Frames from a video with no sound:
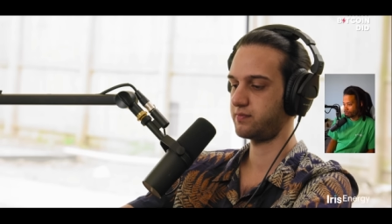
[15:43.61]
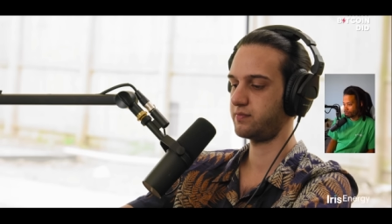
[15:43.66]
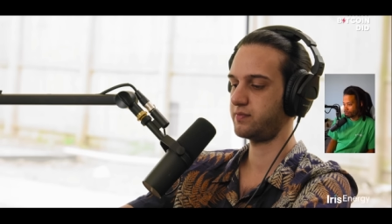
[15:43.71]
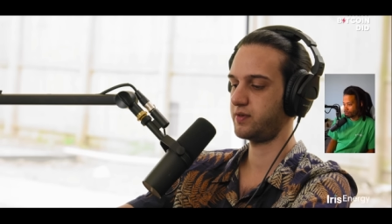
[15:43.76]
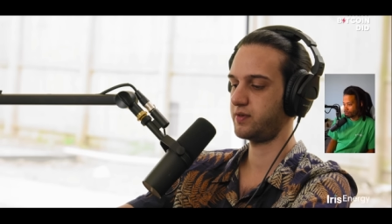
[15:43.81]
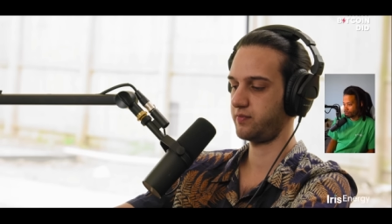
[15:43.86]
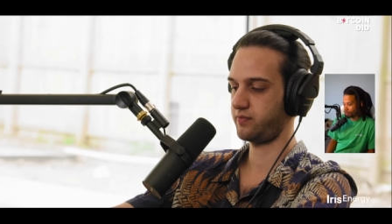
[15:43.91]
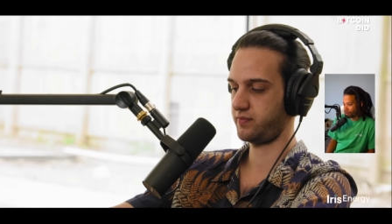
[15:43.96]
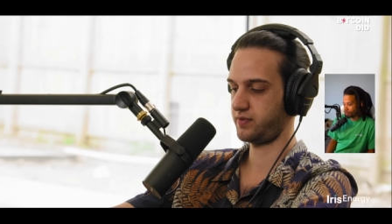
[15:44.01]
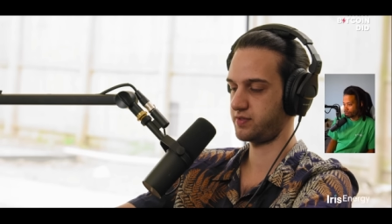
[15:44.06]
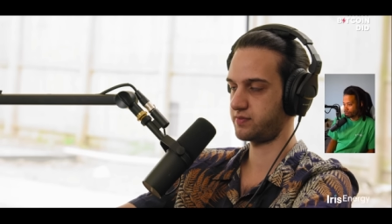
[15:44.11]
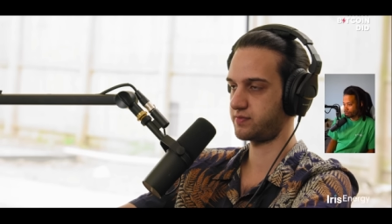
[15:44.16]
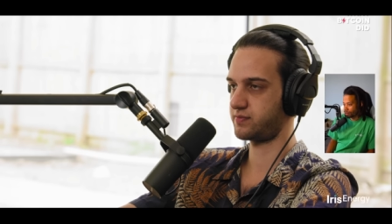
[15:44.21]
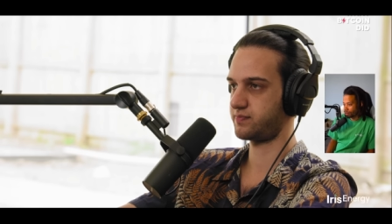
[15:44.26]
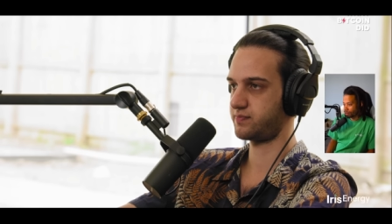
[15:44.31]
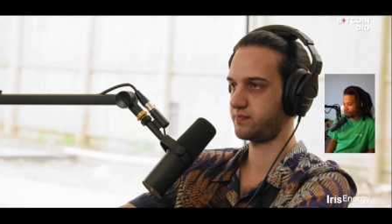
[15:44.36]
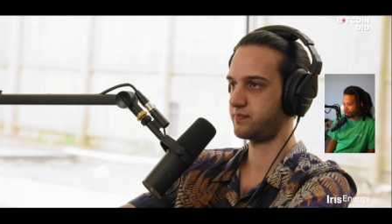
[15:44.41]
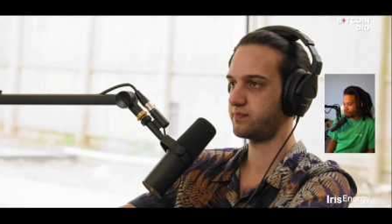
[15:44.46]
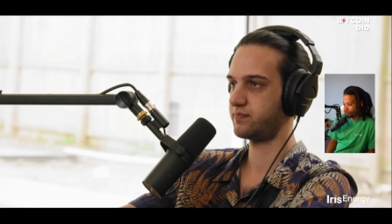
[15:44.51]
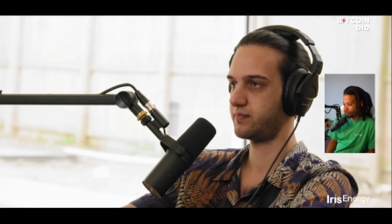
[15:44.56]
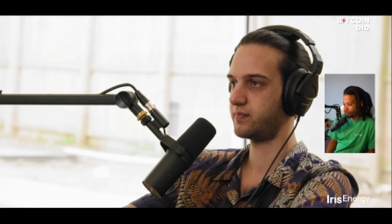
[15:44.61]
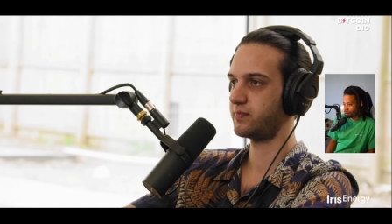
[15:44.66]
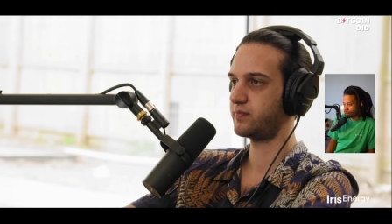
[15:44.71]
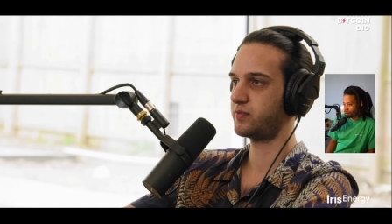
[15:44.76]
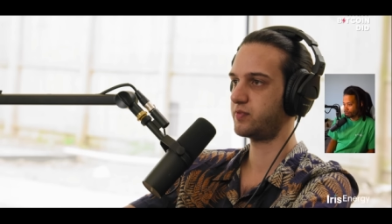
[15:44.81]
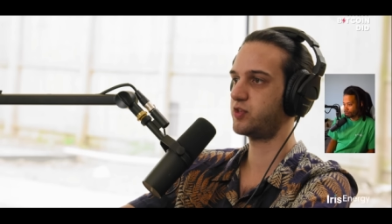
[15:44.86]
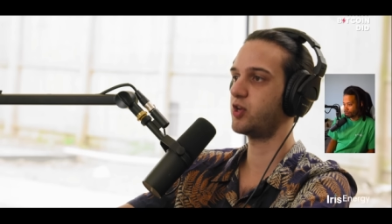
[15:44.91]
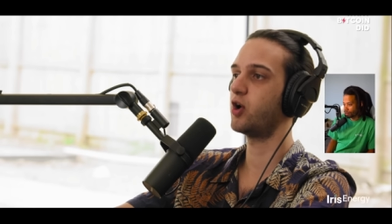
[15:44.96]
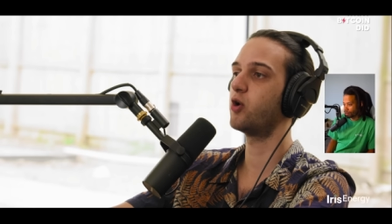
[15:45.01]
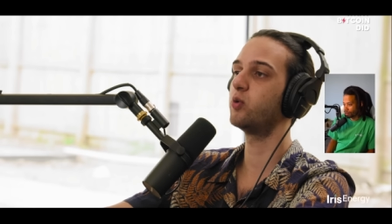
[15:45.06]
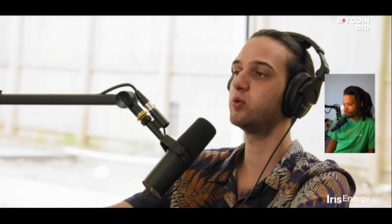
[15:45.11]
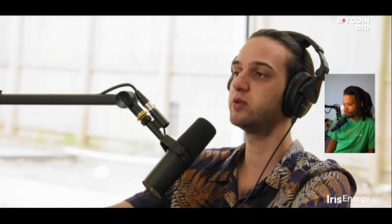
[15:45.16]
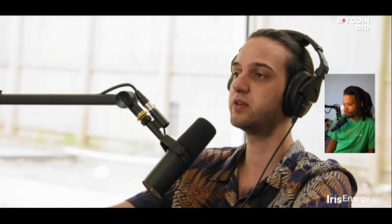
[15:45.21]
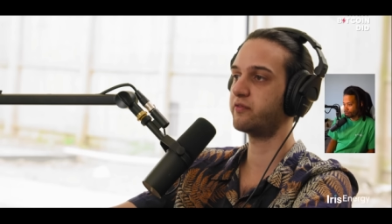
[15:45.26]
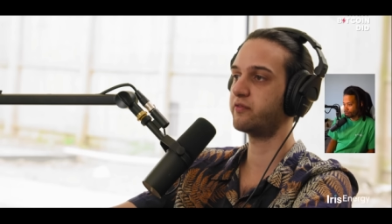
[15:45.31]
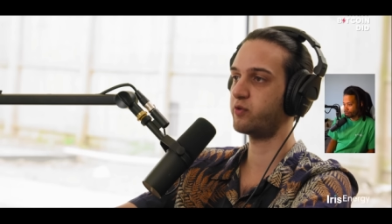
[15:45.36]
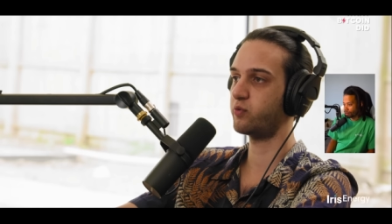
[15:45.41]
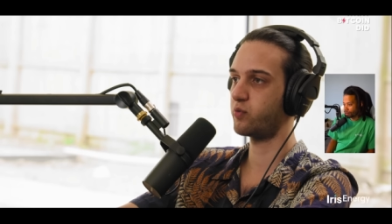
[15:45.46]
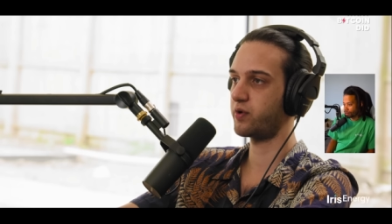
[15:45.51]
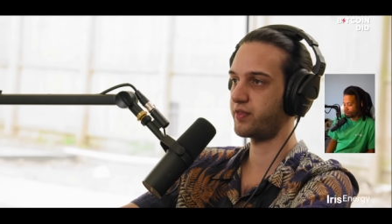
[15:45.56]
you know, he's told
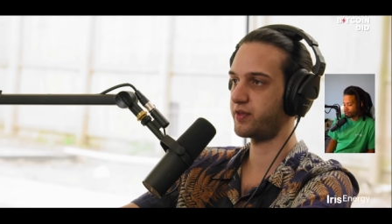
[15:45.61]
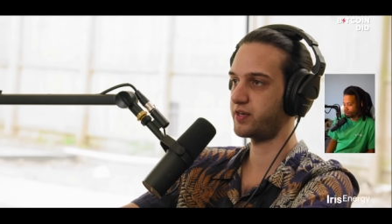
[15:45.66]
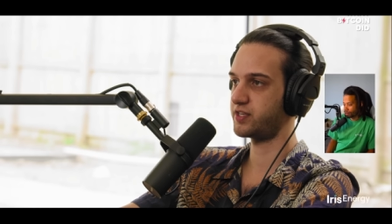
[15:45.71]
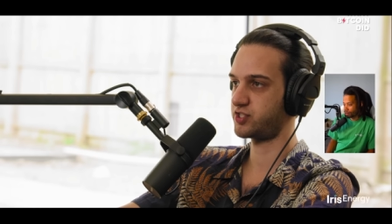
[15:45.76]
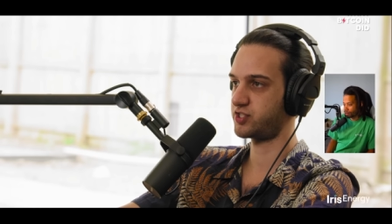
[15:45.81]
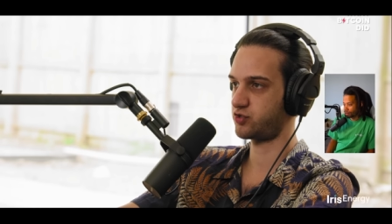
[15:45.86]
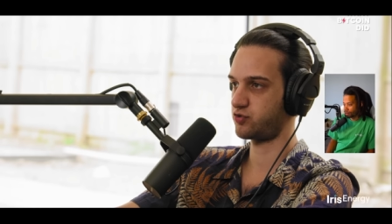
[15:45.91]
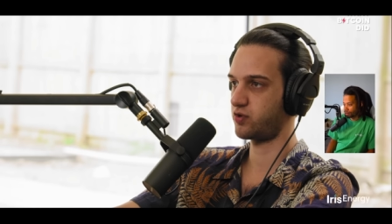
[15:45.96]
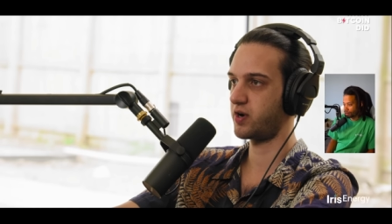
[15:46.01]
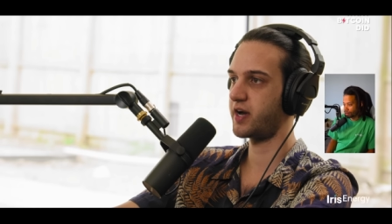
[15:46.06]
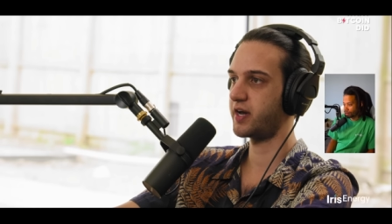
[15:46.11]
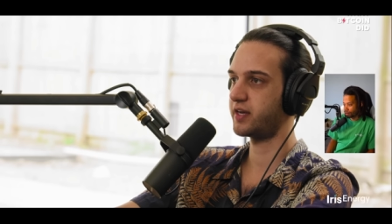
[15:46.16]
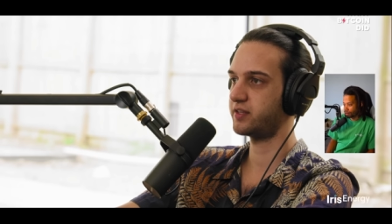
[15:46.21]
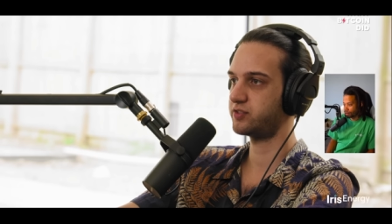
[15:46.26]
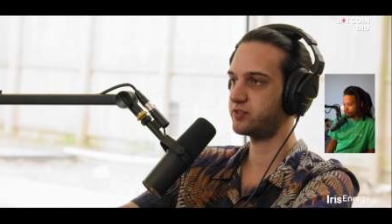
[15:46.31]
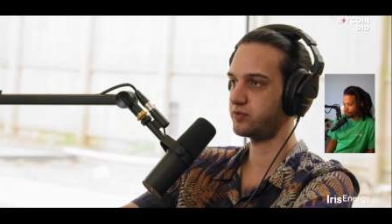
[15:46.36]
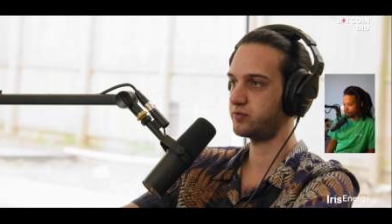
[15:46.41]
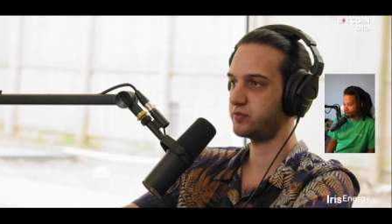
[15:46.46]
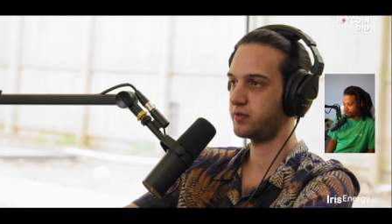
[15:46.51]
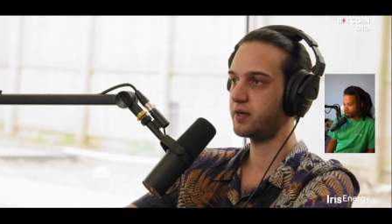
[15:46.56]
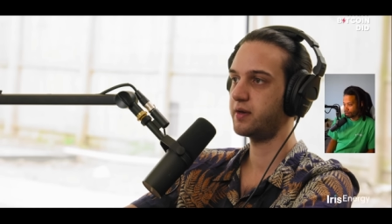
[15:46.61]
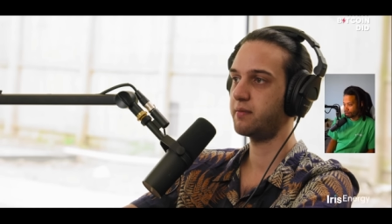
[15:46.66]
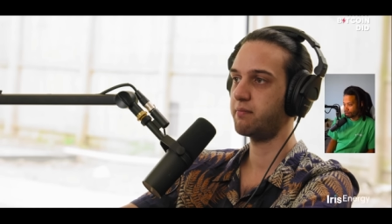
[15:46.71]
everyone that he's trying to